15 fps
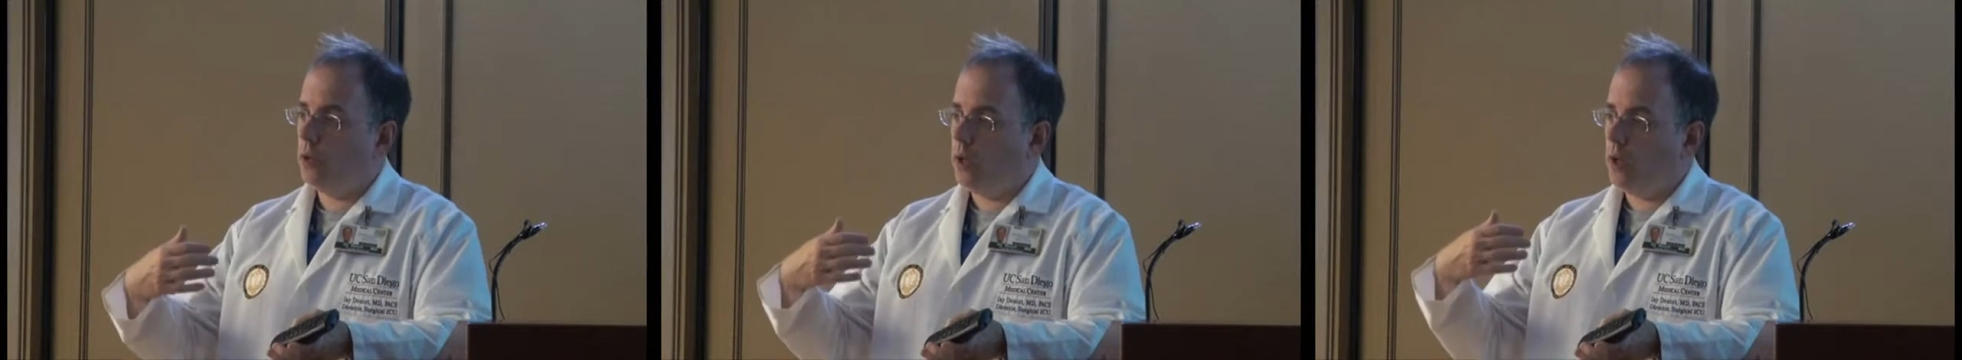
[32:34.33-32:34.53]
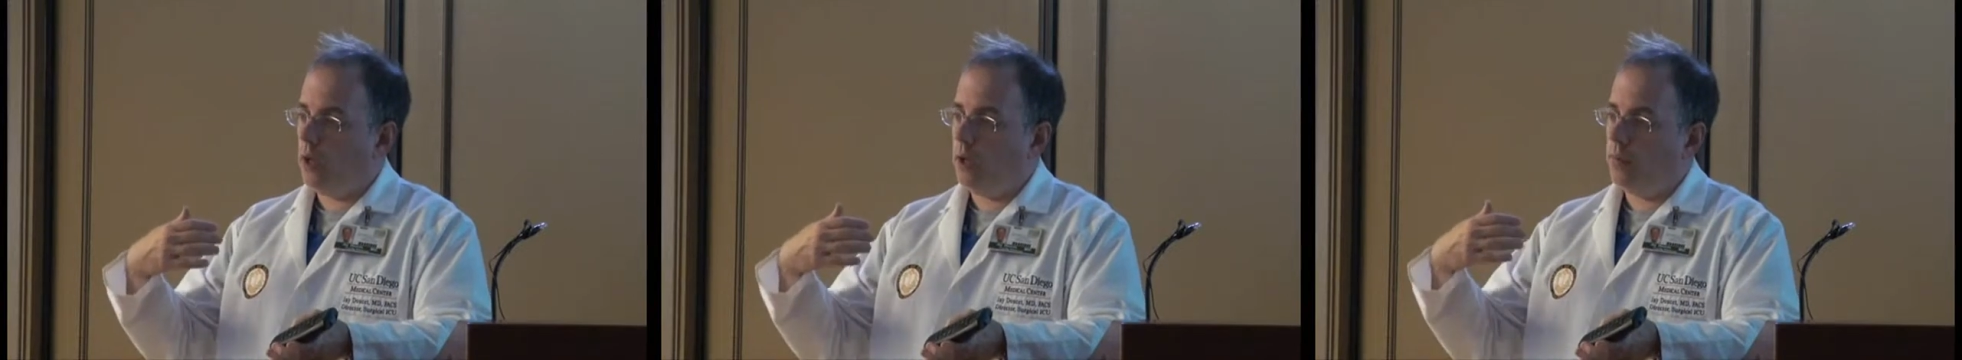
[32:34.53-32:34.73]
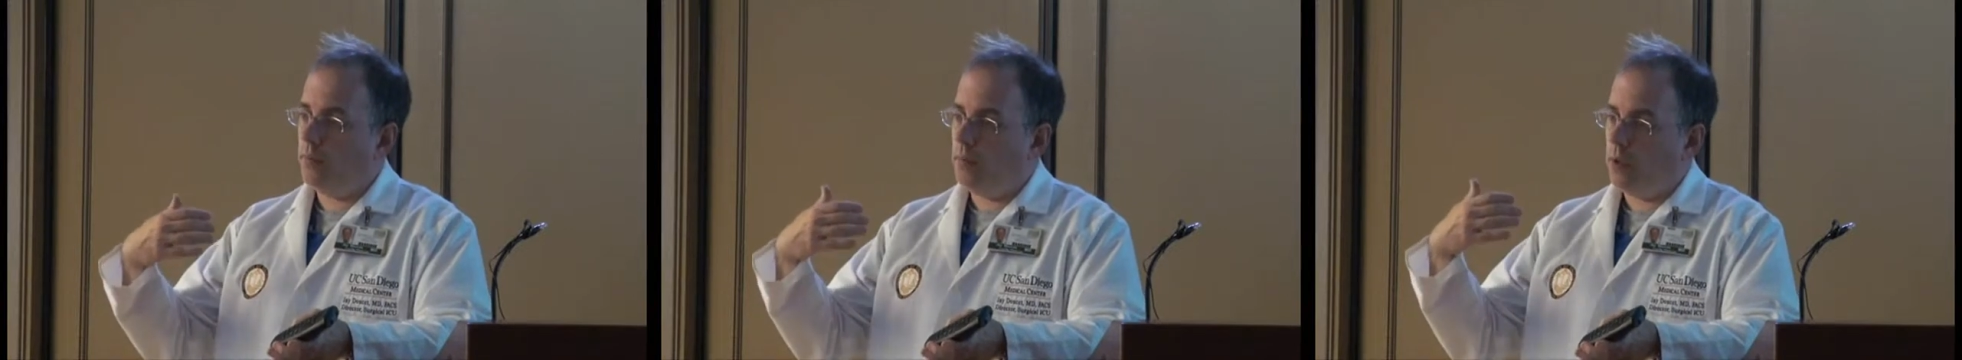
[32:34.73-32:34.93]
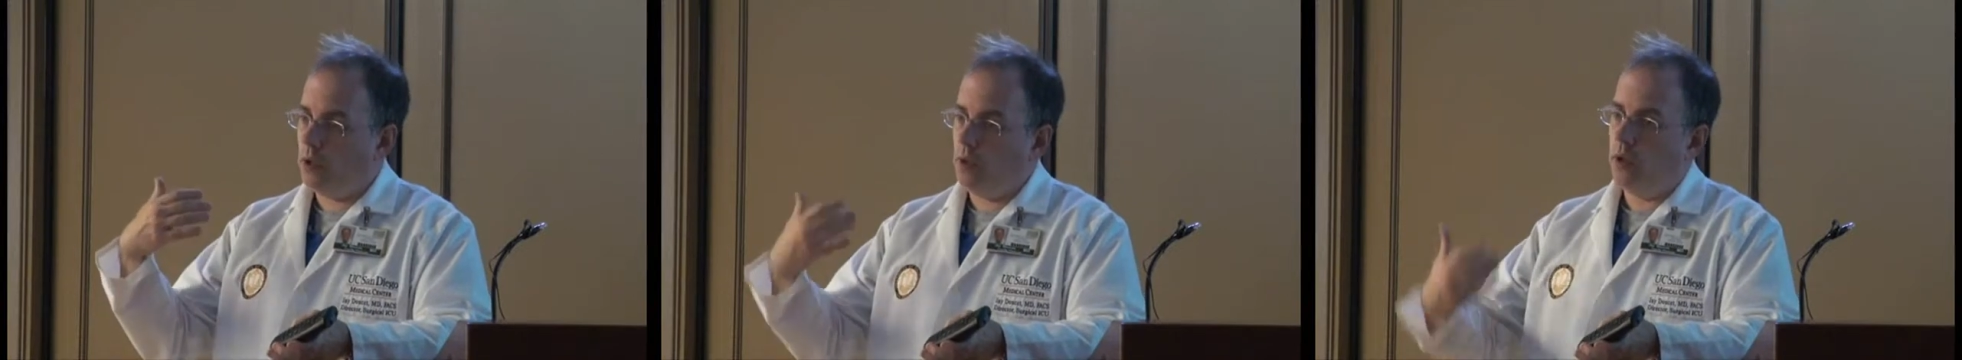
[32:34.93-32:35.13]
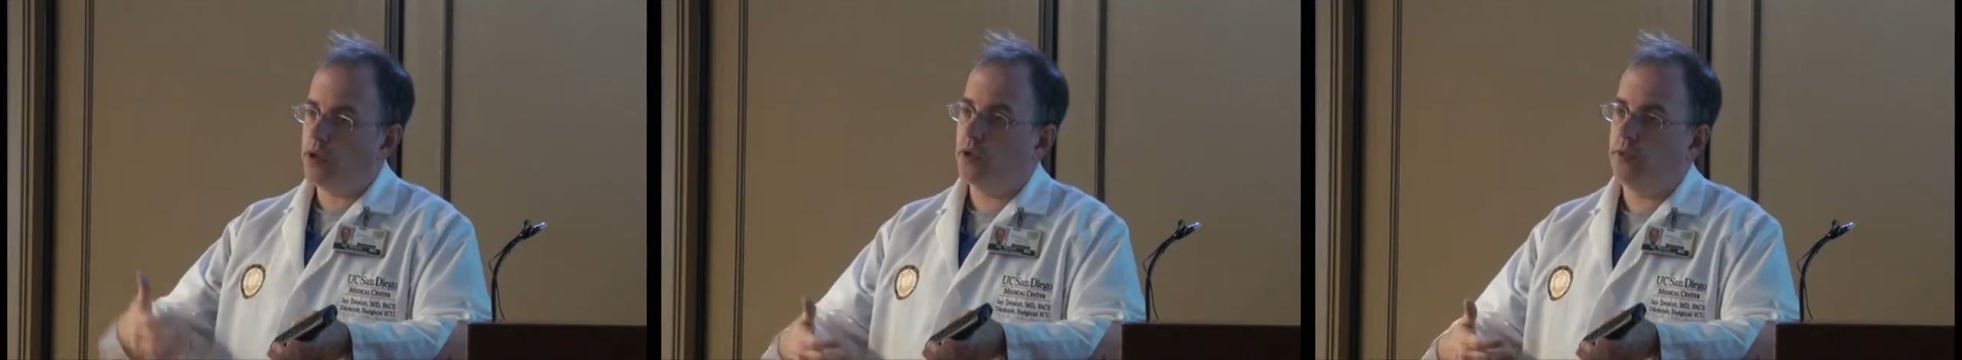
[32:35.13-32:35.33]
uh,
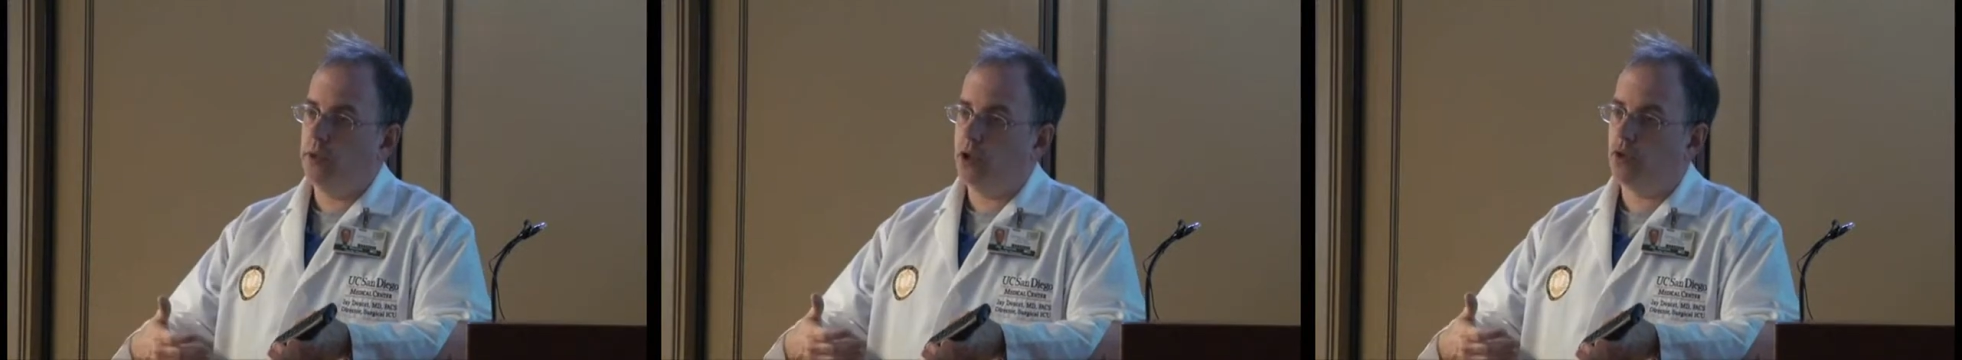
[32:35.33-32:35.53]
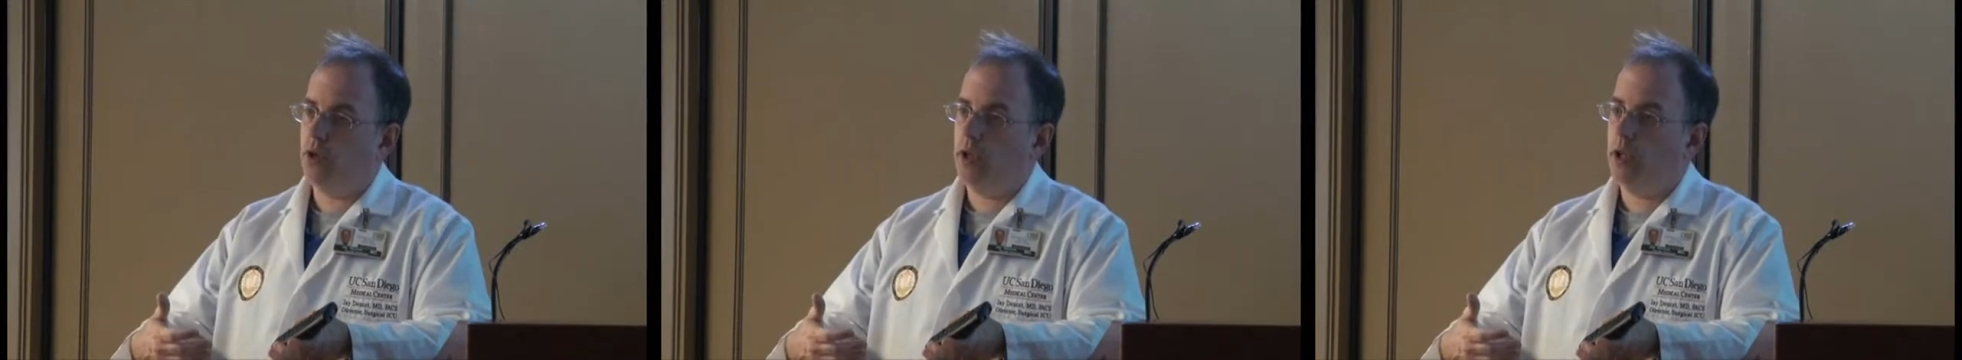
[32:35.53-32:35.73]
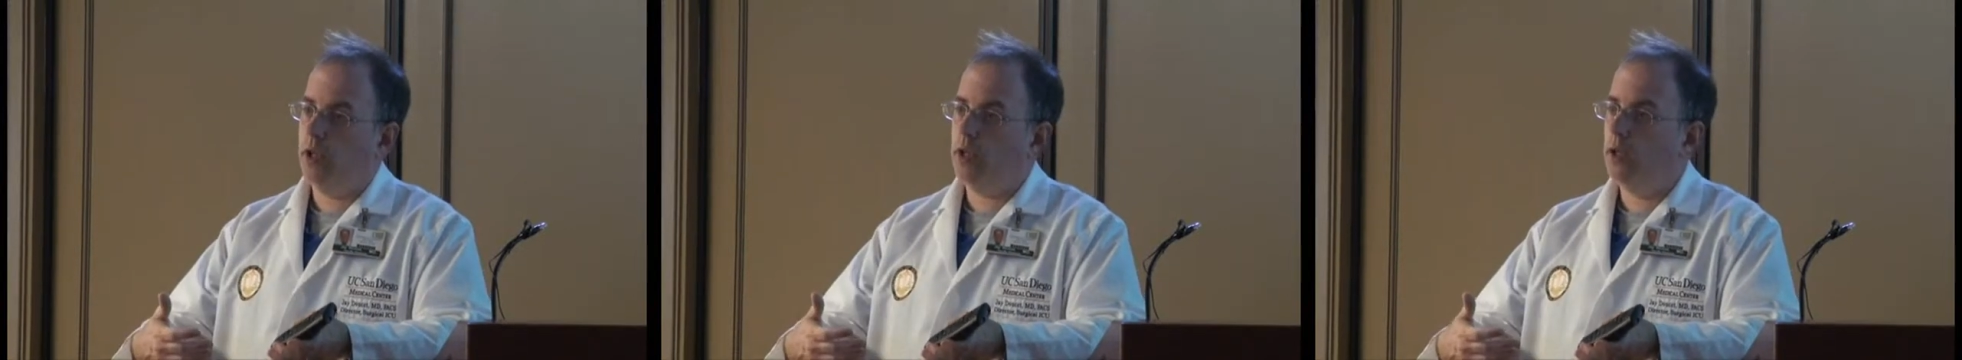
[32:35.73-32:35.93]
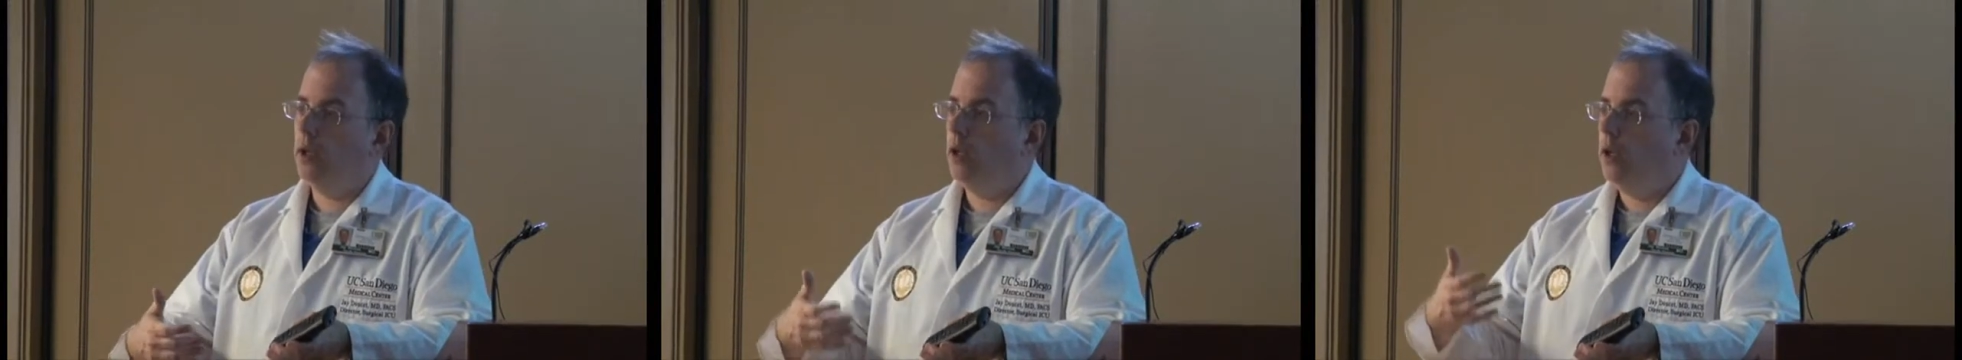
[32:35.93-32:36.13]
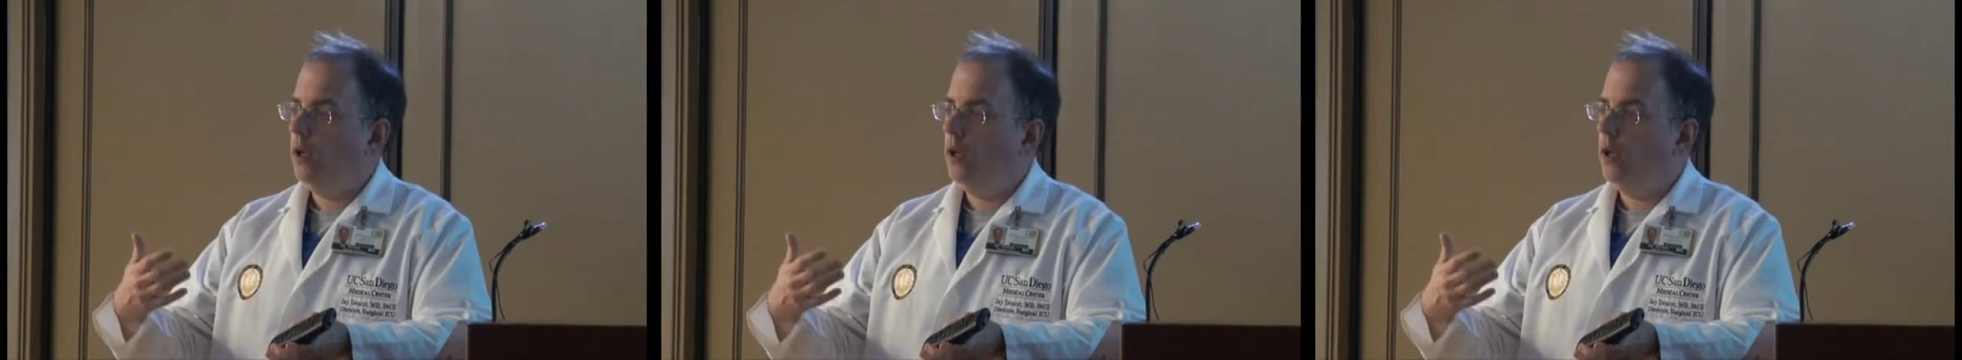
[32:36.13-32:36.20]
aggressively treating,